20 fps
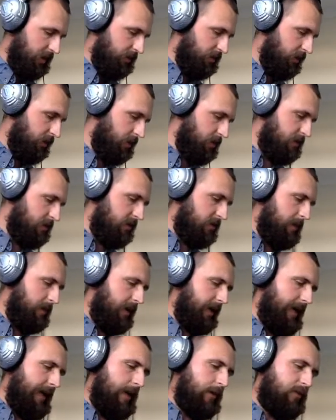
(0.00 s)
in. So this is
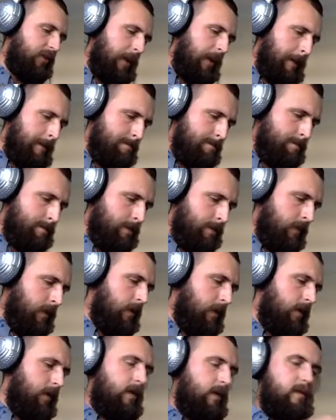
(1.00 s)
my housing.
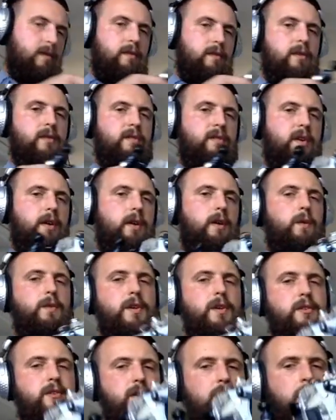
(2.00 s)
I hold
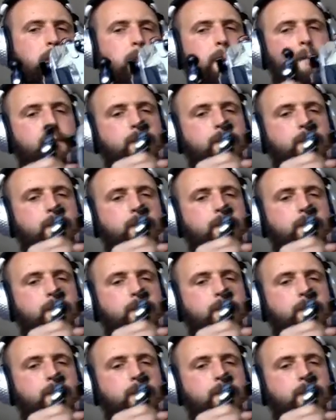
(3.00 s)
this up.